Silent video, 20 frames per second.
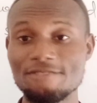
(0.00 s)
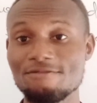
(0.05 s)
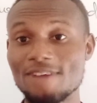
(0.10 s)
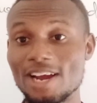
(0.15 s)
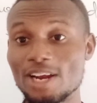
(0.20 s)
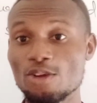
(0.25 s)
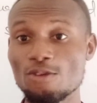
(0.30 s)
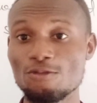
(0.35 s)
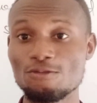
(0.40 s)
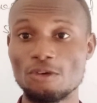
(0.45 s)

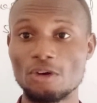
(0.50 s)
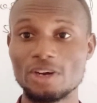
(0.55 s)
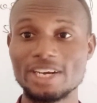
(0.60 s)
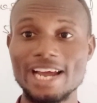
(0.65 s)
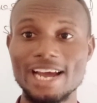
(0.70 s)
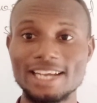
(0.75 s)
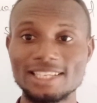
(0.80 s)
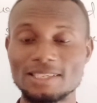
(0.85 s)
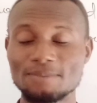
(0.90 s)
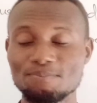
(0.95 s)
value for
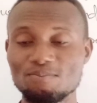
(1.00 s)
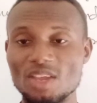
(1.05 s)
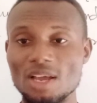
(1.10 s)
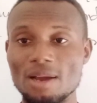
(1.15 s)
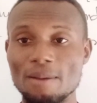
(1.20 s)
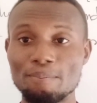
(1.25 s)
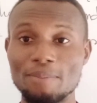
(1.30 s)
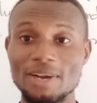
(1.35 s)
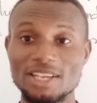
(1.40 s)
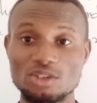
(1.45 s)
that
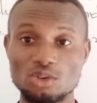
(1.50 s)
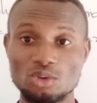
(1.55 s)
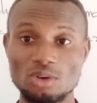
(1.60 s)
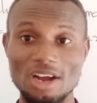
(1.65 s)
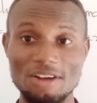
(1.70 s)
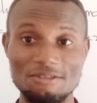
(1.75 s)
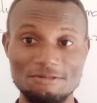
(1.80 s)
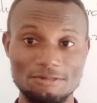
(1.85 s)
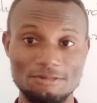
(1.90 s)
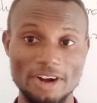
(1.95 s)

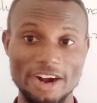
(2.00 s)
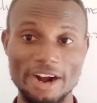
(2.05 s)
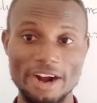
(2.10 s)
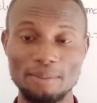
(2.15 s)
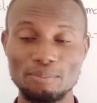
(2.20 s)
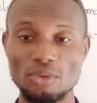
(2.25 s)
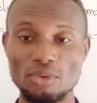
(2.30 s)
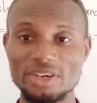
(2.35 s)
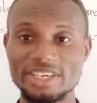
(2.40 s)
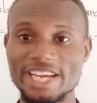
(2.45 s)
particular
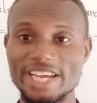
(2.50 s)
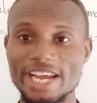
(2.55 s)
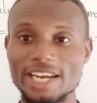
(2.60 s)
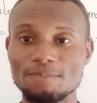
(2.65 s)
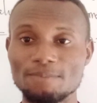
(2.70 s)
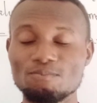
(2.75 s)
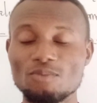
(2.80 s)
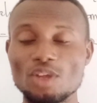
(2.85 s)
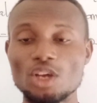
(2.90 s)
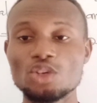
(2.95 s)
variable,
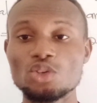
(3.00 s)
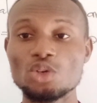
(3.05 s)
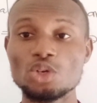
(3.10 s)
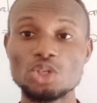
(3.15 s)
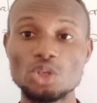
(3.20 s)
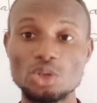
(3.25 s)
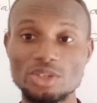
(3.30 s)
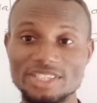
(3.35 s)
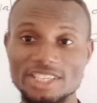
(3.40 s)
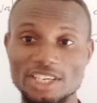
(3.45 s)
then you
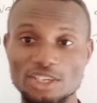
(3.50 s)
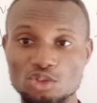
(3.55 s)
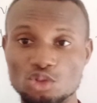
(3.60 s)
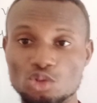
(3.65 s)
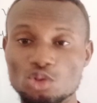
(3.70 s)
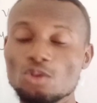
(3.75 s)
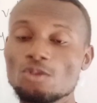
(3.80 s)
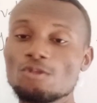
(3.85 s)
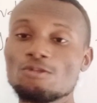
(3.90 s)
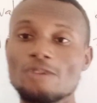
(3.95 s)
use it
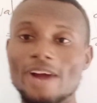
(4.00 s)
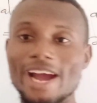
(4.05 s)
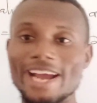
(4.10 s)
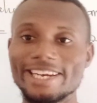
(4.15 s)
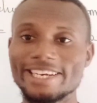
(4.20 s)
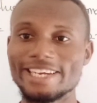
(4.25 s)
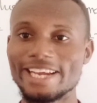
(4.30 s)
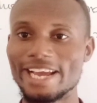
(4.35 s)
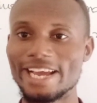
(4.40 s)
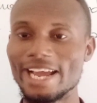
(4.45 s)
to
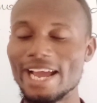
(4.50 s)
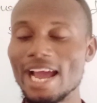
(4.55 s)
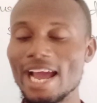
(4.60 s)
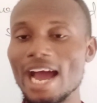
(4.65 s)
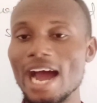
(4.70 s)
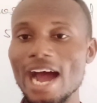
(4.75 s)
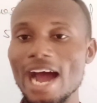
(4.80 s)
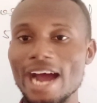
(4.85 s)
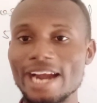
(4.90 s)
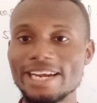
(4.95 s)
find the
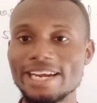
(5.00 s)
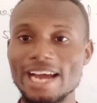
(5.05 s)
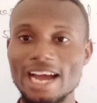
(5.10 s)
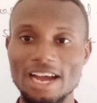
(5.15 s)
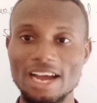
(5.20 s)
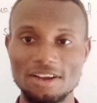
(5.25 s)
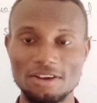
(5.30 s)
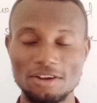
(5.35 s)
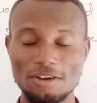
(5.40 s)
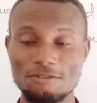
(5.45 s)

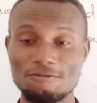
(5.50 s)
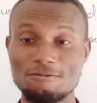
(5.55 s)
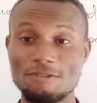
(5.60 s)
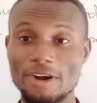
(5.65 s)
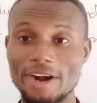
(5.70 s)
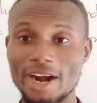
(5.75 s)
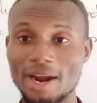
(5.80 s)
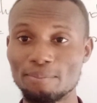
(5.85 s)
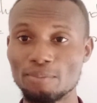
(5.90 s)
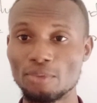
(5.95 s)
other
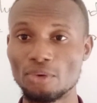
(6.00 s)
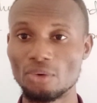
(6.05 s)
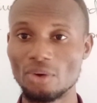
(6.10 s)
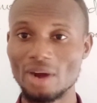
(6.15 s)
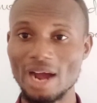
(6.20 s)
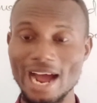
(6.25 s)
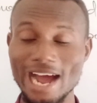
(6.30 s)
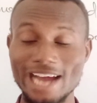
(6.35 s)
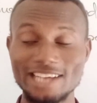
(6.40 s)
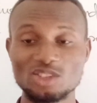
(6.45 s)

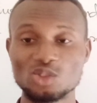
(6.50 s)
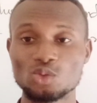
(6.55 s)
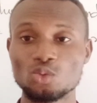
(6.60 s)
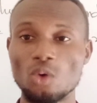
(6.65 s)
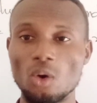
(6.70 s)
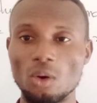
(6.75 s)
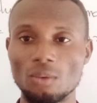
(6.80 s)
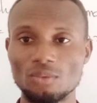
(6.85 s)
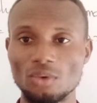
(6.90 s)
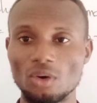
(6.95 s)
variable as
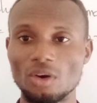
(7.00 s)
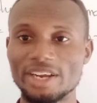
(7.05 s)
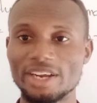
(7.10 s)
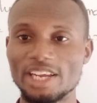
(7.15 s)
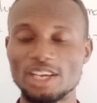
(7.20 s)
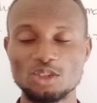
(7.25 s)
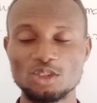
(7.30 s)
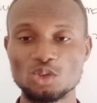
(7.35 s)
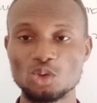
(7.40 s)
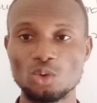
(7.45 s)
well.
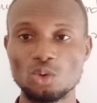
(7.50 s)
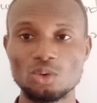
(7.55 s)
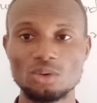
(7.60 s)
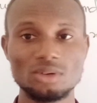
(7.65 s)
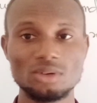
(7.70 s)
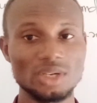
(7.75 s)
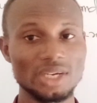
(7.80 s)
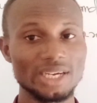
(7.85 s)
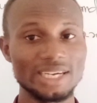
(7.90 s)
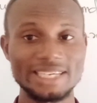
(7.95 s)
Okay,
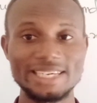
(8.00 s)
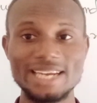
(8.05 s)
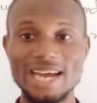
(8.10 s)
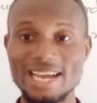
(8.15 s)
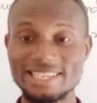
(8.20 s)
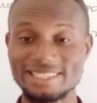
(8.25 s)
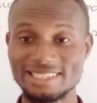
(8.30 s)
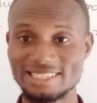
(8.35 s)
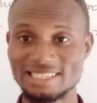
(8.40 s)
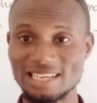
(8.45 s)
so
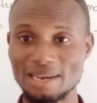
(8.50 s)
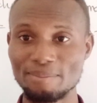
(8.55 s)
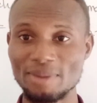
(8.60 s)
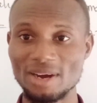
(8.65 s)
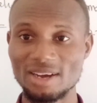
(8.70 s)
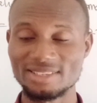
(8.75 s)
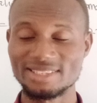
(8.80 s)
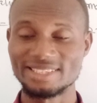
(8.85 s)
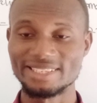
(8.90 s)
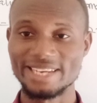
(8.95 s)
that's it
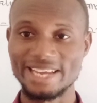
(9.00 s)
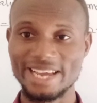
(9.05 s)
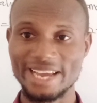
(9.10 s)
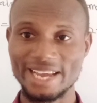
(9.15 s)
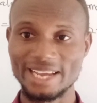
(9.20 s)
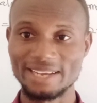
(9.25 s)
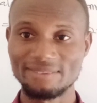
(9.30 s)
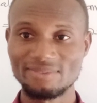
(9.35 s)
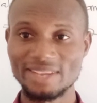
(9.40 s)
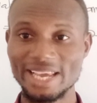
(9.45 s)
about
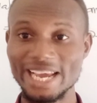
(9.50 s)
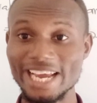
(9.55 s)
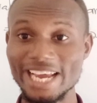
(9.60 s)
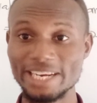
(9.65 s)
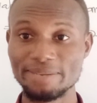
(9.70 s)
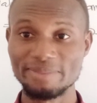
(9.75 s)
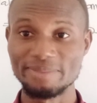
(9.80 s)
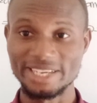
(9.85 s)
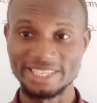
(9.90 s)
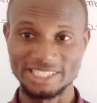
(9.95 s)
the
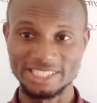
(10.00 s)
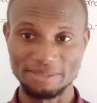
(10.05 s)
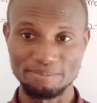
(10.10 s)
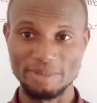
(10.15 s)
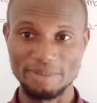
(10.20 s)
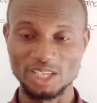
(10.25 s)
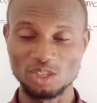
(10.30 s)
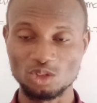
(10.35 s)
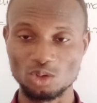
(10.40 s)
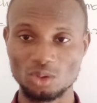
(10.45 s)
elimination
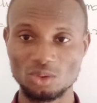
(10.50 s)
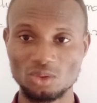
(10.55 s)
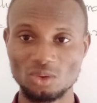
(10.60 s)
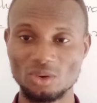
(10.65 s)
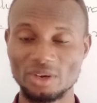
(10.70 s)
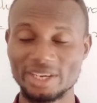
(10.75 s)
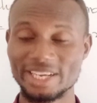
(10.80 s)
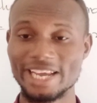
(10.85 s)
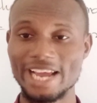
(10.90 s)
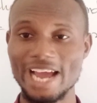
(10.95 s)
method.
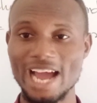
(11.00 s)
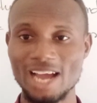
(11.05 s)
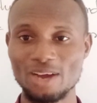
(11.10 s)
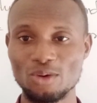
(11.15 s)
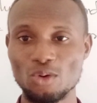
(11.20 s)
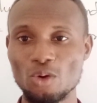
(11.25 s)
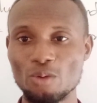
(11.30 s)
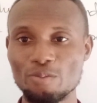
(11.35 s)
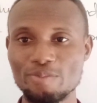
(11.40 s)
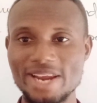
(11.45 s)
Okay, I
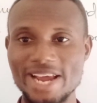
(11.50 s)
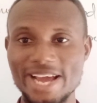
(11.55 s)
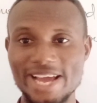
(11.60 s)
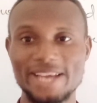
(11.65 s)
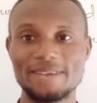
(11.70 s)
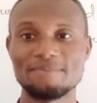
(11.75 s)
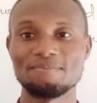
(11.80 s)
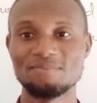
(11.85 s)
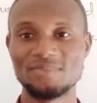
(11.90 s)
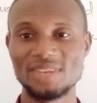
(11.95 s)
hope
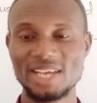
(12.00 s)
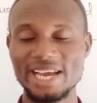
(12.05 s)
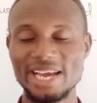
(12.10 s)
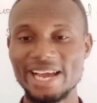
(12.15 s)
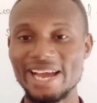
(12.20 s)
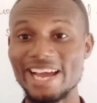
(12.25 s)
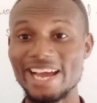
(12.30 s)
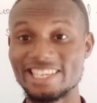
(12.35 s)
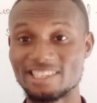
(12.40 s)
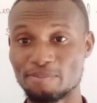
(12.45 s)
the
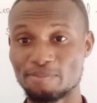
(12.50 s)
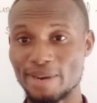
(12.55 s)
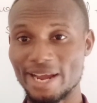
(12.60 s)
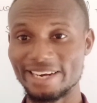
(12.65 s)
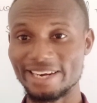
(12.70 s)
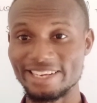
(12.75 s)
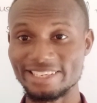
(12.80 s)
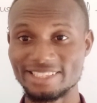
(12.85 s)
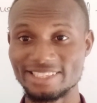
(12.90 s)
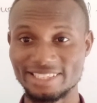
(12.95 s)

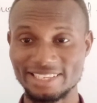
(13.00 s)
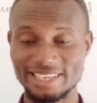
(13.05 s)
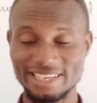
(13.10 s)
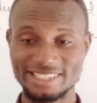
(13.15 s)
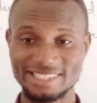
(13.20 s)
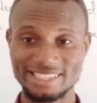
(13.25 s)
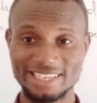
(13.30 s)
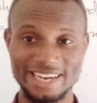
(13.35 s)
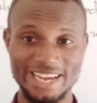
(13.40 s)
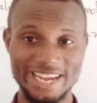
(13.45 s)
explanation
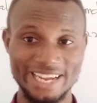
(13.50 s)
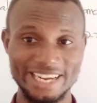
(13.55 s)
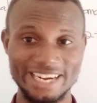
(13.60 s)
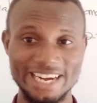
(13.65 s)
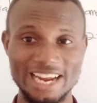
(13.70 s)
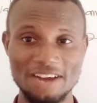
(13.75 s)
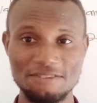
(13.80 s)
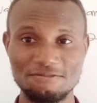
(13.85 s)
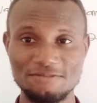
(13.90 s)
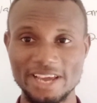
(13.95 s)
is clear
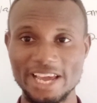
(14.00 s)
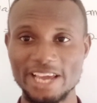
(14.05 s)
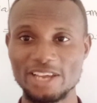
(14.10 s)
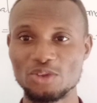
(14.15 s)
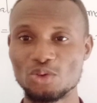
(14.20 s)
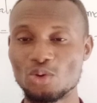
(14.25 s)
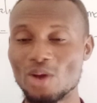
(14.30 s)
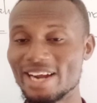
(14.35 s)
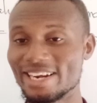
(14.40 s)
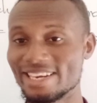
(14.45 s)
enough
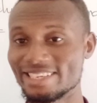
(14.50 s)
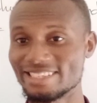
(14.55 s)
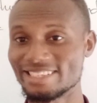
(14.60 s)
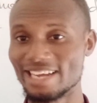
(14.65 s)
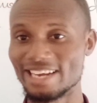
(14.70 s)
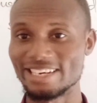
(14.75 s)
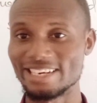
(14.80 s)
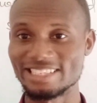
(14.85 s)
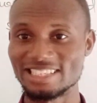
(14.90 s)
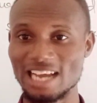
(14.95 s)
and you
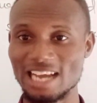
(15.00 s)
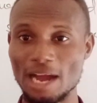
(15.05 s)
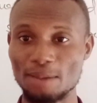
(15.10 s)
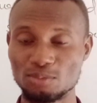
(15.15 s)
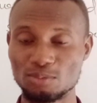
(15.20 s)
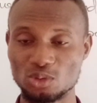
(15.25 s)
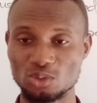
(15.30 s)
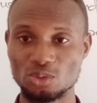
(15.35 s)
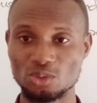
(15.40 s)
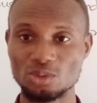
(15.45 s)
understand it
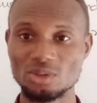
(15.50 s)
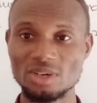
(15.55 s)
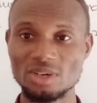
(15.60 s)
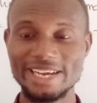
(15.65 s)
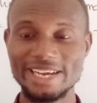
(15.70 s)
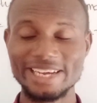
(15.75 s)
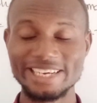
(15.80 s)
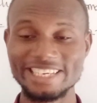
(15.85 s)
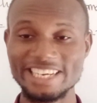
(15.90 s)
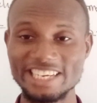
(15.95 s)
up to
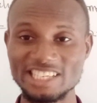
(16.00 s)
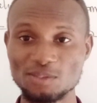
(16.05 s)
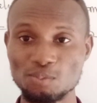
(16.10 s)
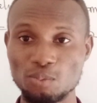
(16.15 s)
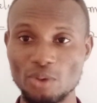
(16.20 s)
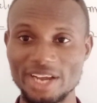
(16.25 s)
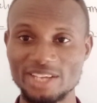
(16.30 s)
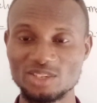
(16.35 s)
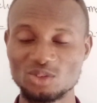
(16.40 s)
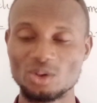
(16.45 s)
this
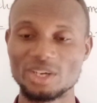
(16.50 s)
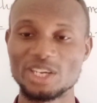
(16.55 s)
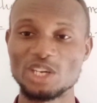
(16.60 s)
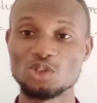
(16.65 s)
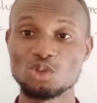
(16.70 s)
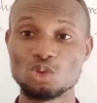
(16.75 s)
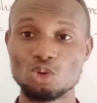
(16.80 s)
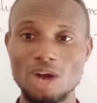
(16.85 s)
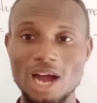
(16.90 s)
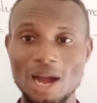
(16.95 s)
point.
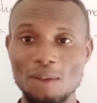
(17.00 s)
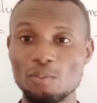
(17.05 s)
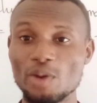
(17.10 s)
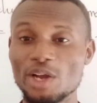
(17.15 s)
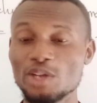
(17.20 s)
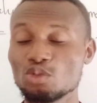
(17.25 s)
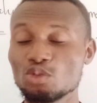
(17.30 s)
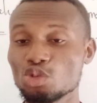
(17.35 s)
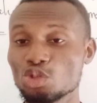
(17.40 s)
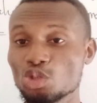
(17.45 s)
Okay, so I'm
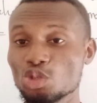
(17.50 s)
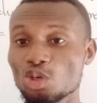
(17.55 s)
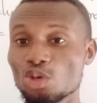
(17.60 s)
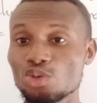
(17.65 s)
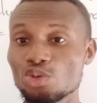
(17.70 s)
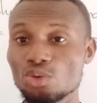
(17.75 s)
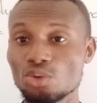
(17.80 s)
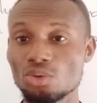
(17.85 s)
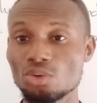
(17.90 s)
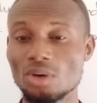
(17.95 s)
going to show
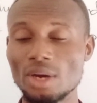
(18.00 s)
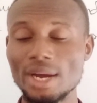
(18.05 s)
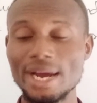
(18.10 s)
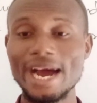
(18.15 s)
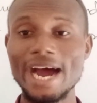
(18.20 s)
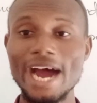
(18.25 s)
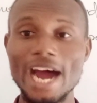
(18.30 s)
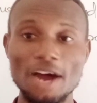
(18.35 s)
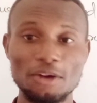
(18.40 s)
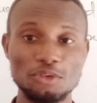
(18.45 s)
you
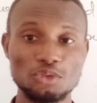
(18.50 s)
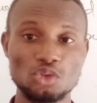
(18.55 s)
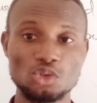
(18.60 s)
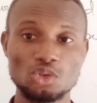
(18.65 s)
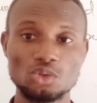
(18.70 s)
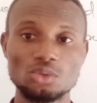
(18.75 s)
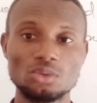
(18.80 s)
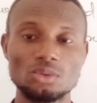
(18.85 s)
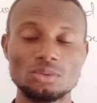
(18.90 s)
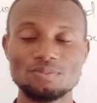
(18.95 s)
how
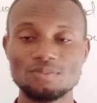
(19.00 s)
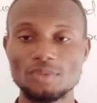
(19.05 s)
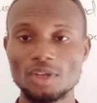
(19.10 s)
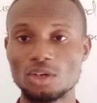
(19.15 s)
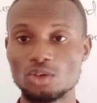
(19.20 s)
to